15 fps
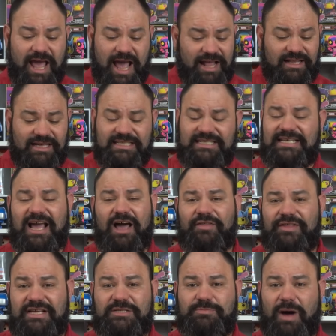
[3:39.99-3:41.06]
and let's see how
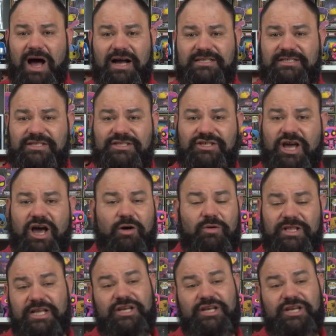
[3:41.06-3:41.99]
these boxes go,